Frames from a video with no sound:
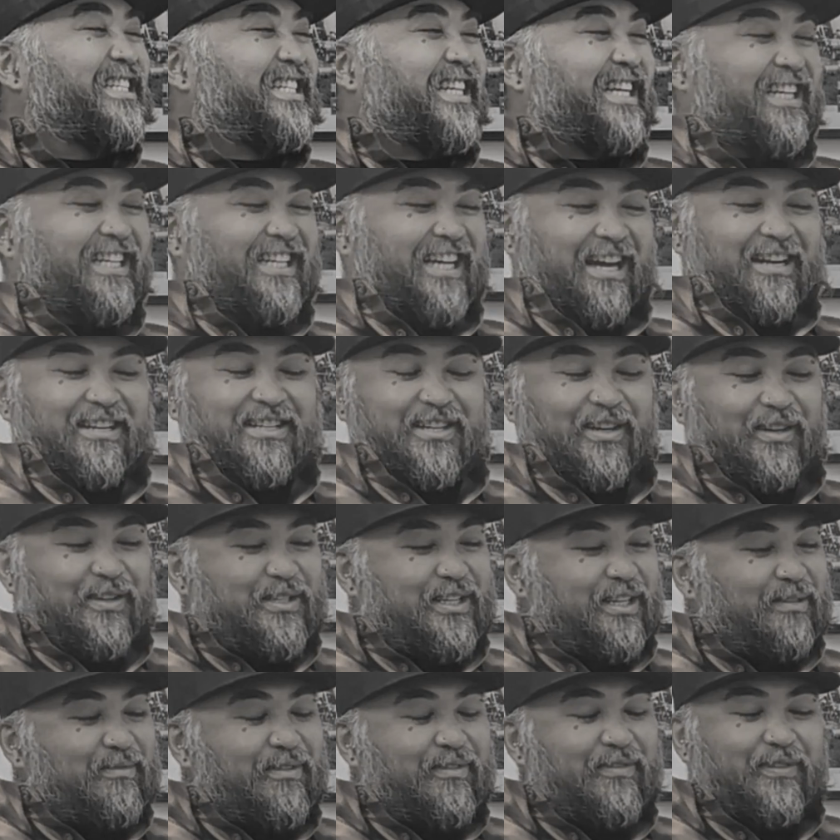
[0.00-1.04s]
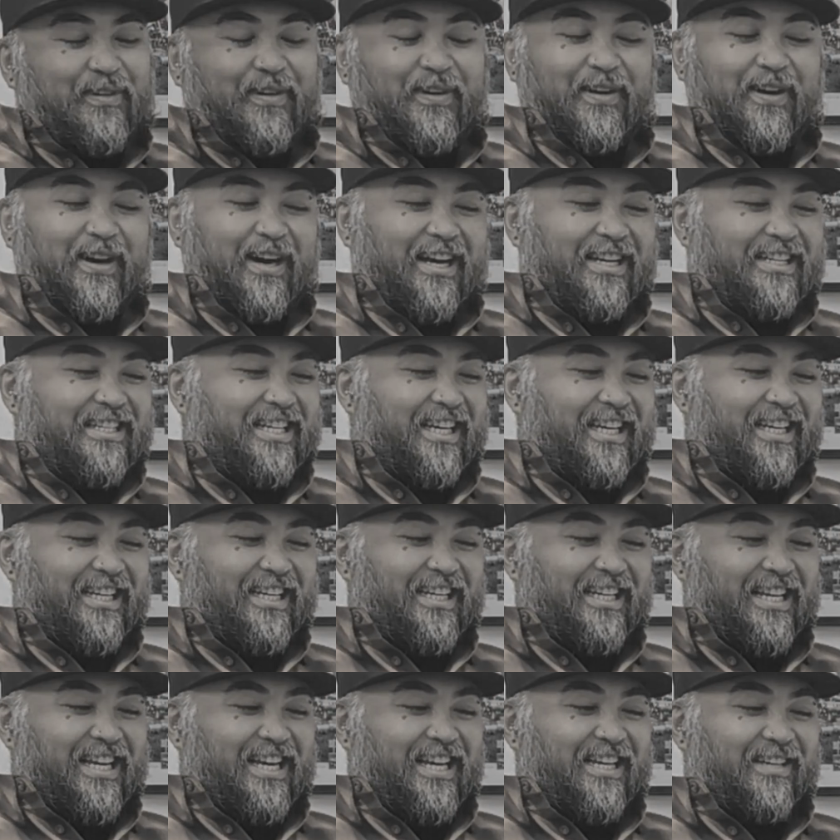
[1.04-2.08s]
Listen, I told you before. I'll tell you
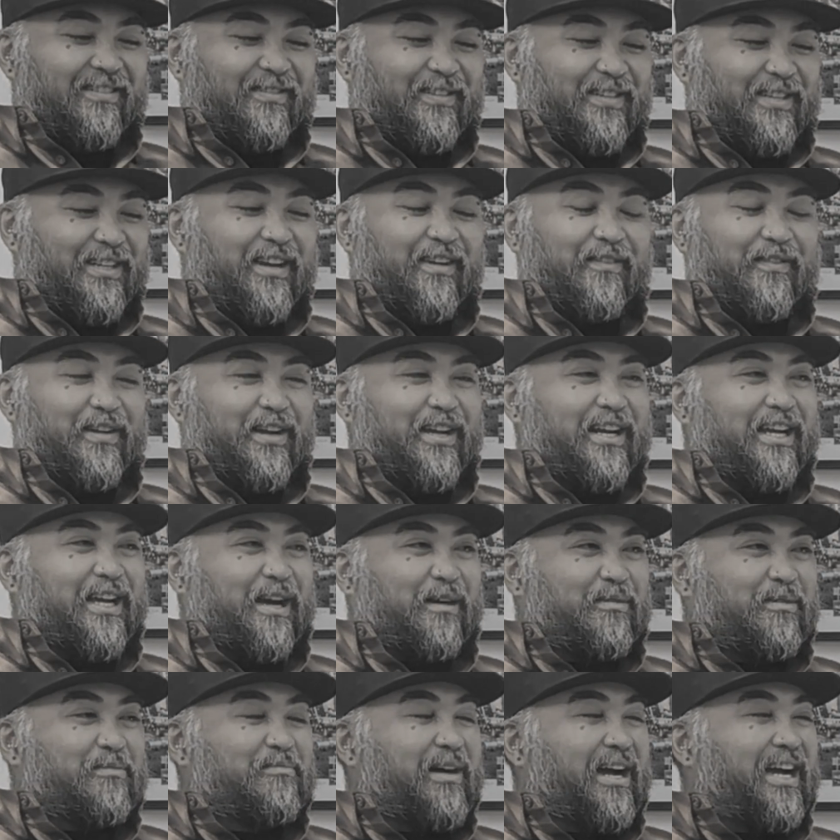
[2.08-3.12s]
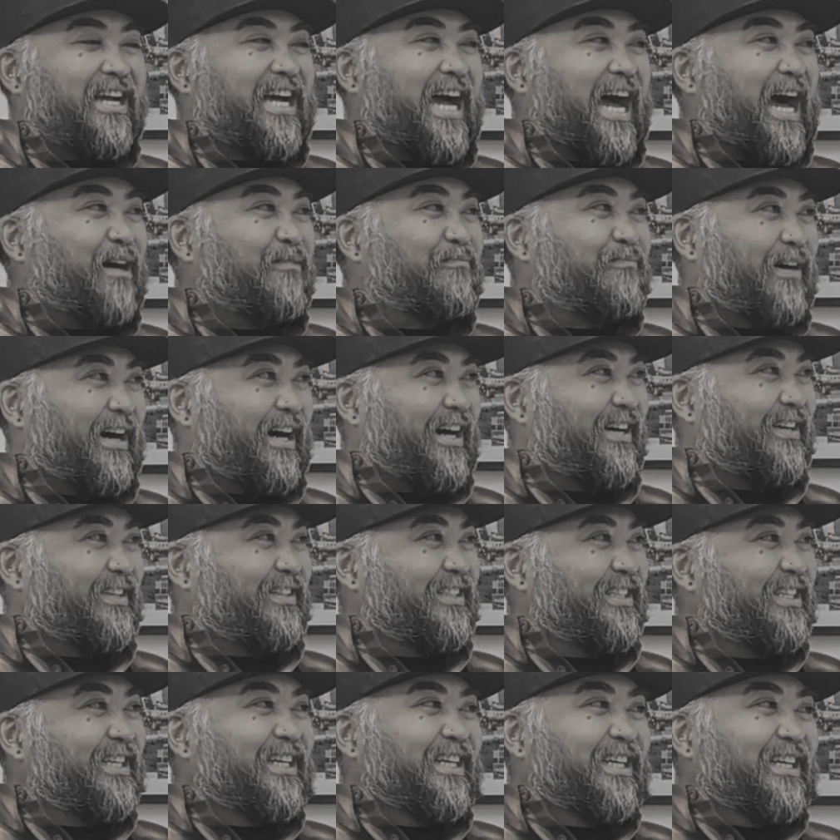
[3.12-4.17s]
again. If you're gonna come in my
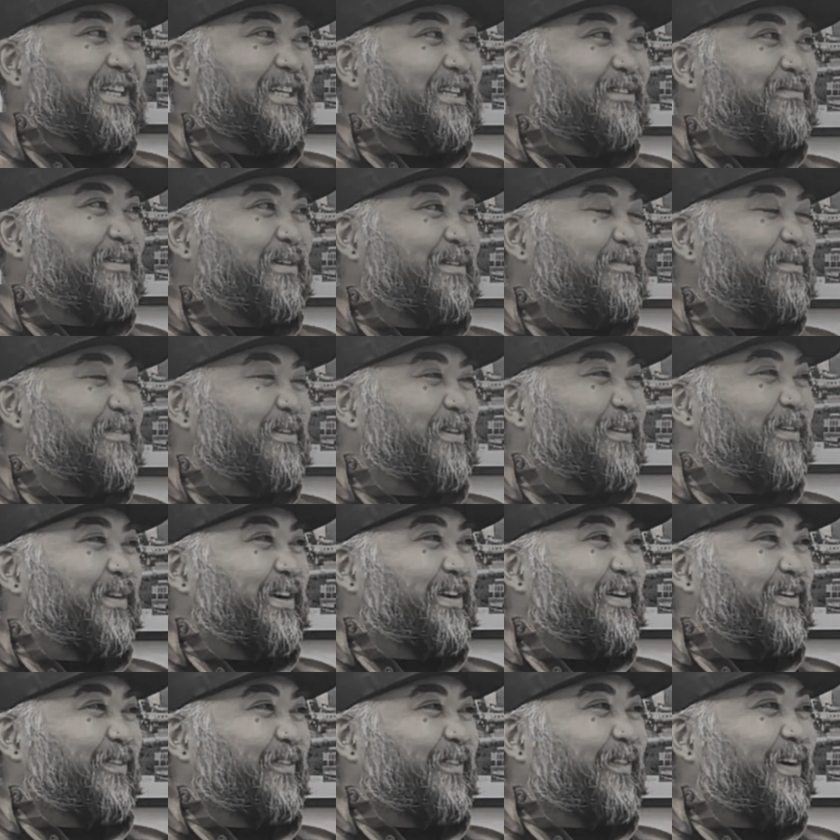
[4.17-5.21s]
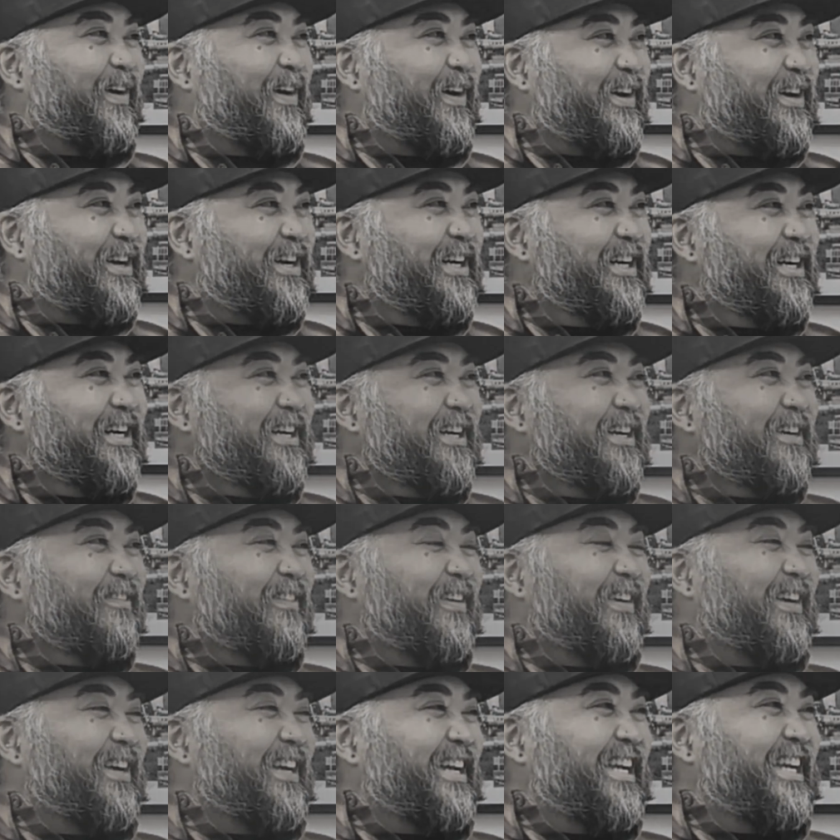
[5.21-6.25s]
compound, you better be ready to work.
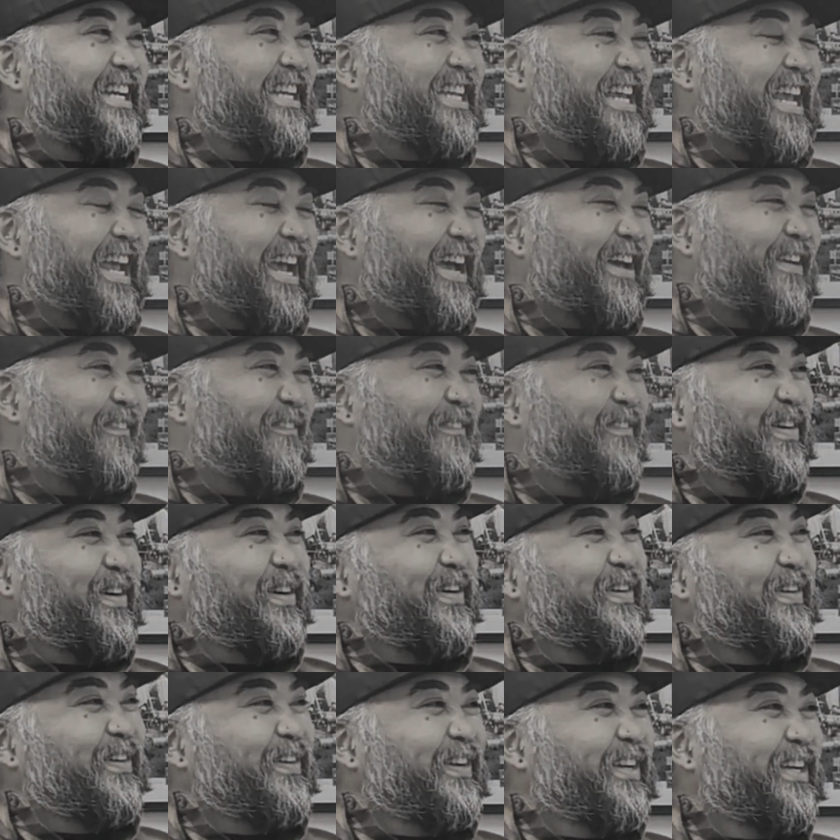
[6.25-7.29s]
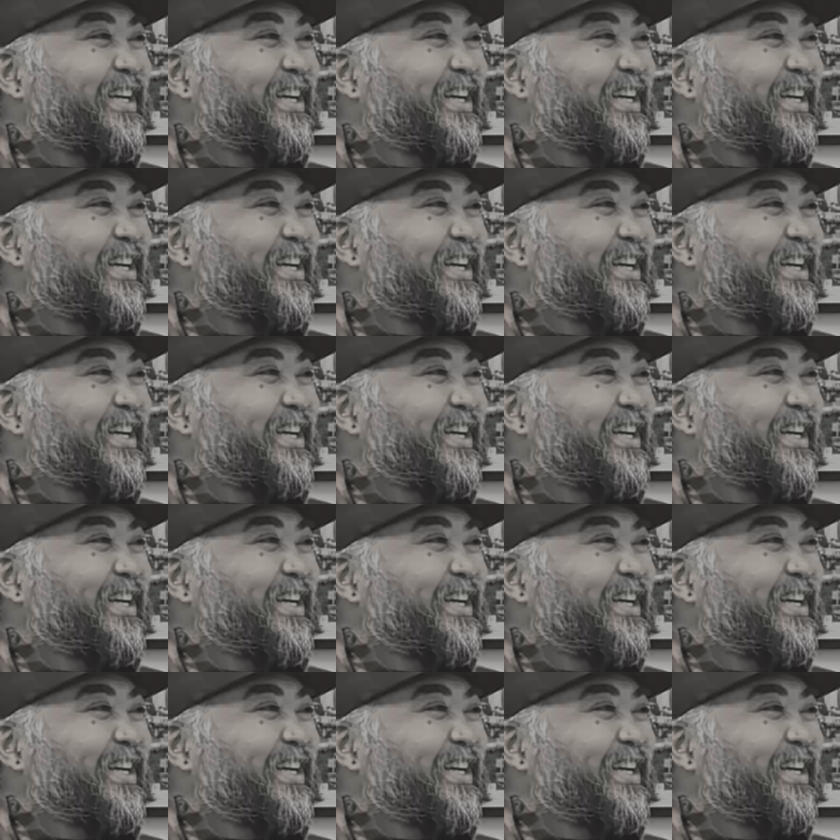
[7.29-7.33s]
Better eat canned food.